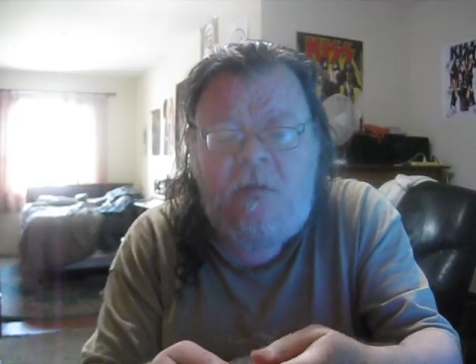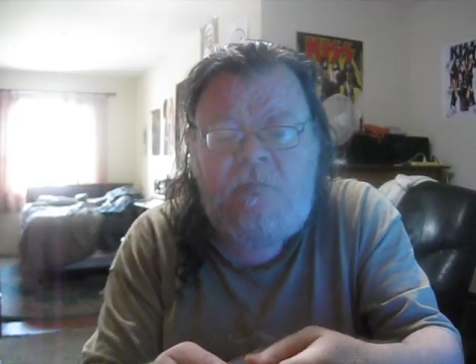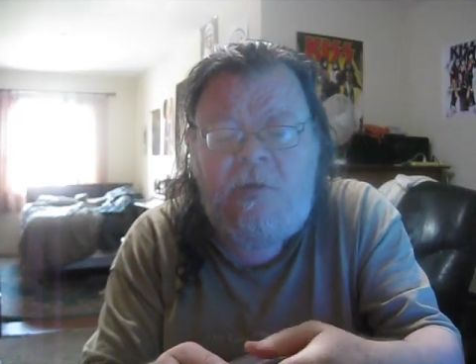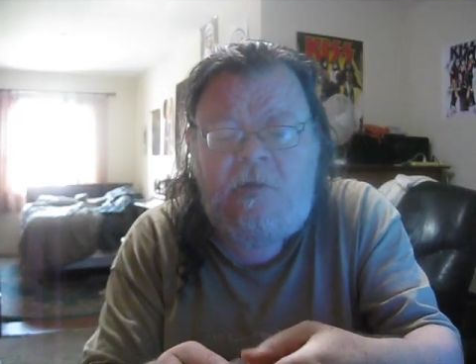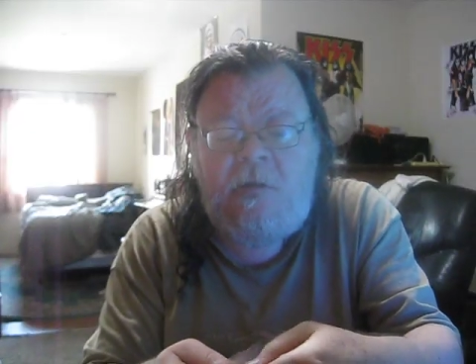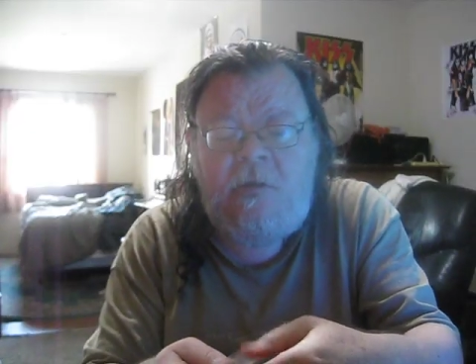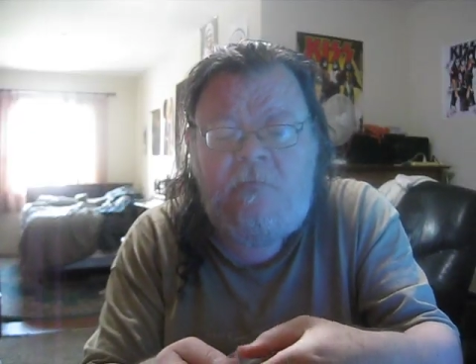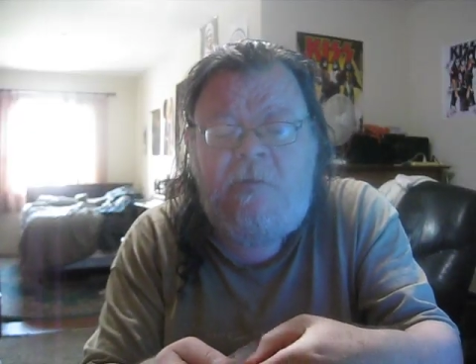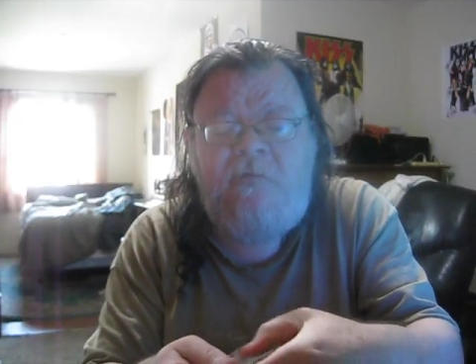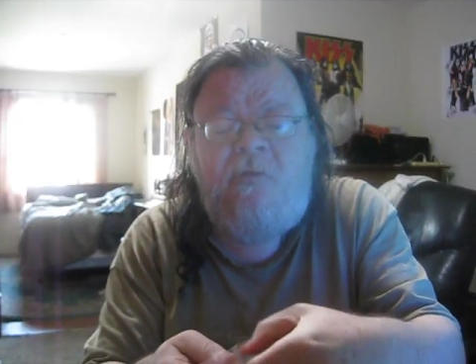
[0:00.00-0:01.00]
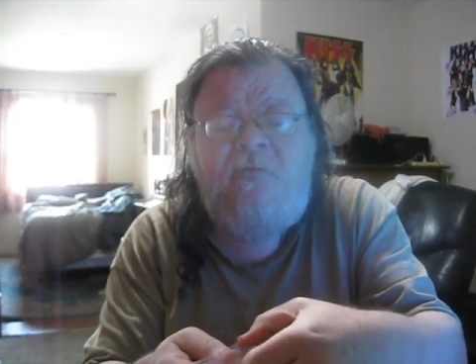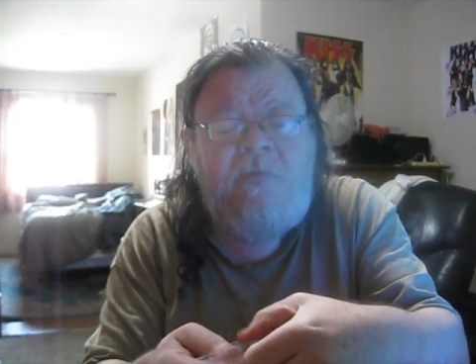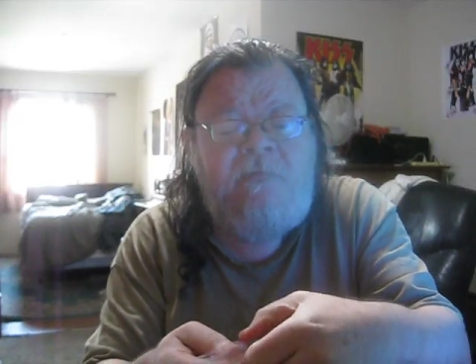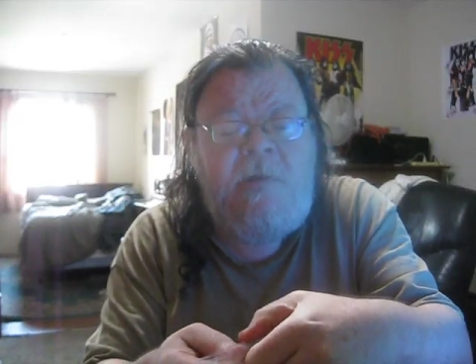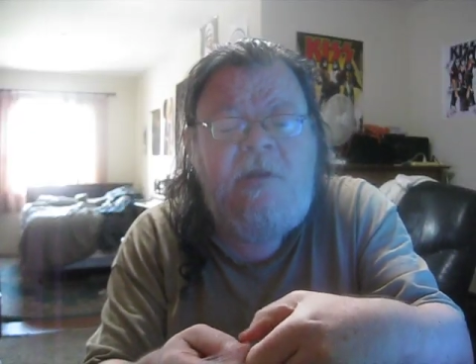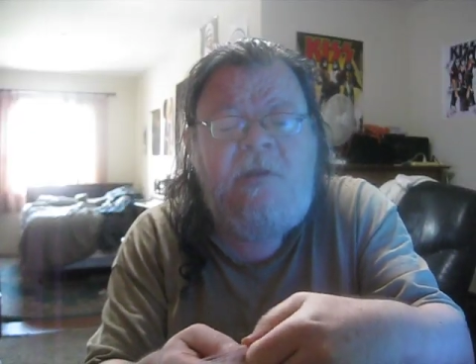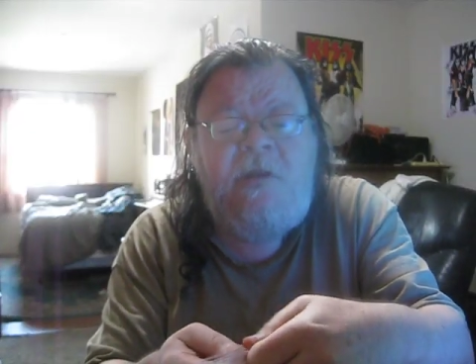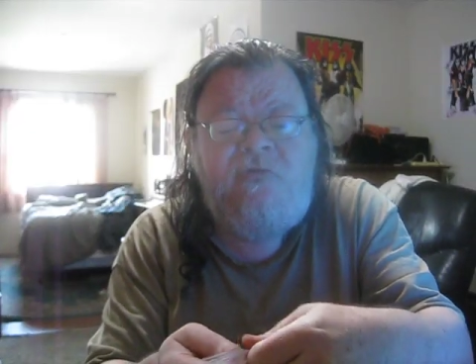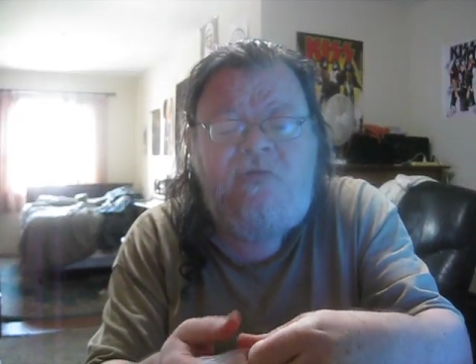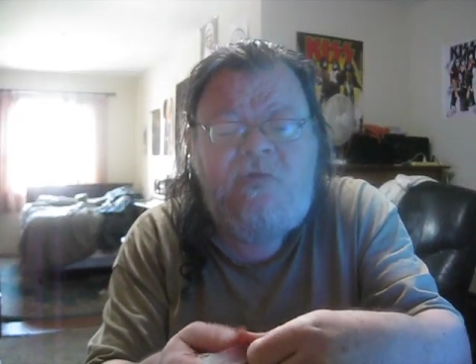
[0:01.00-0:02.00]
But because these are
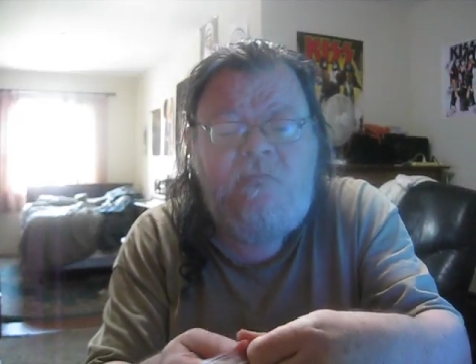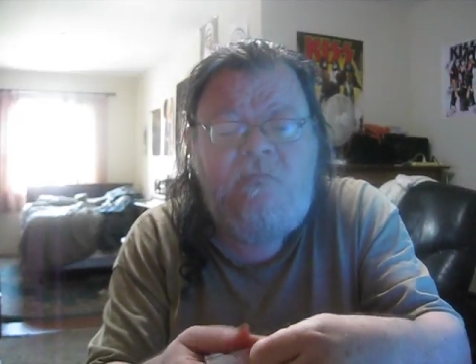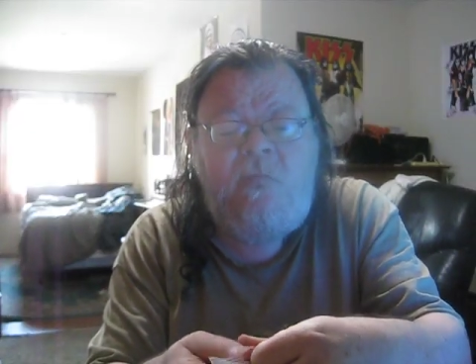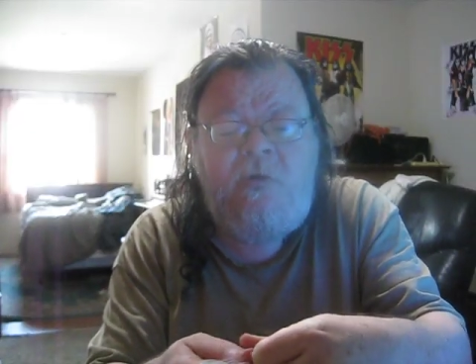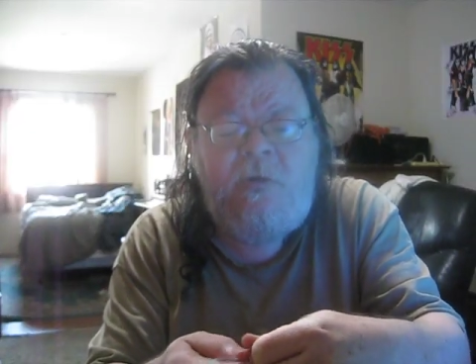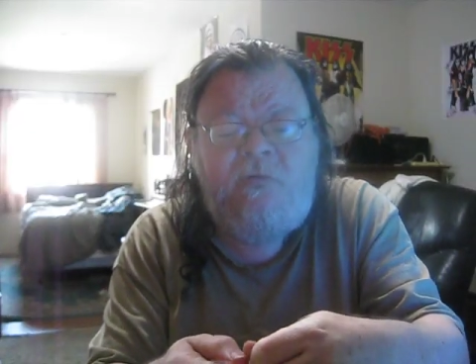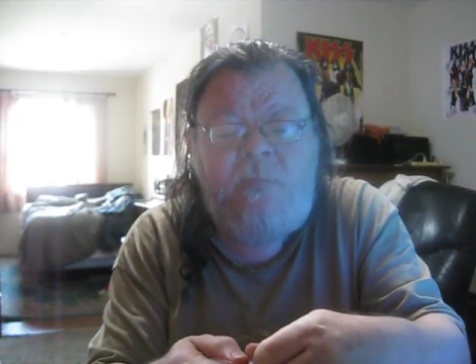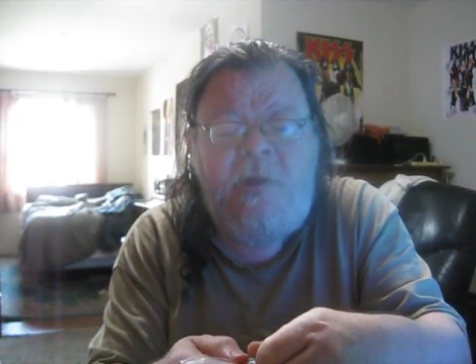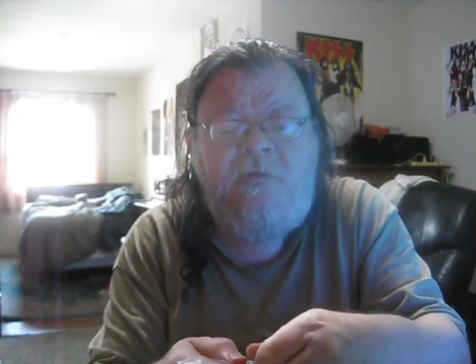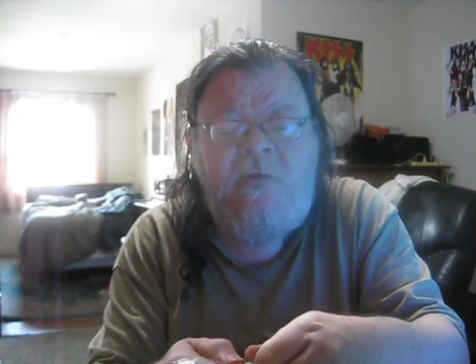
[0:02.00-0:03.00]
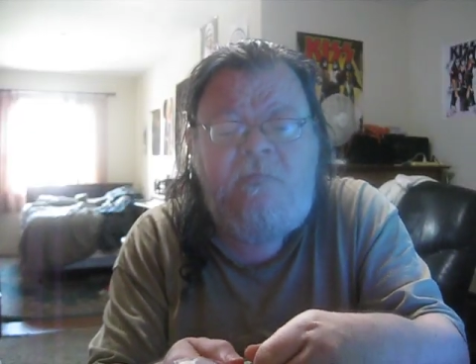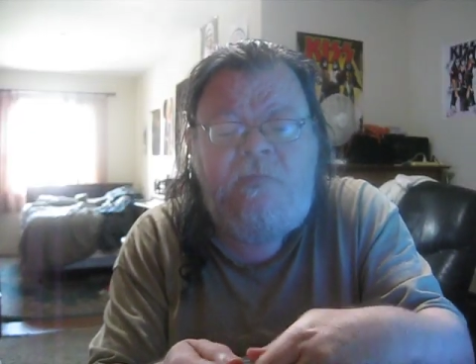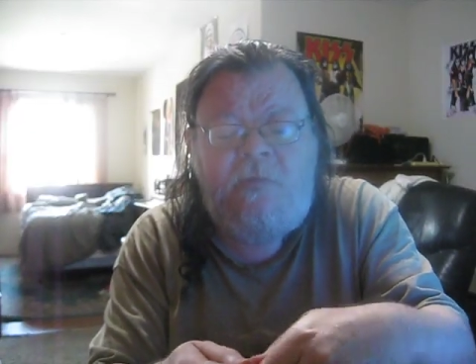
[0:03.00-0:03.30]
vintage, more expensive,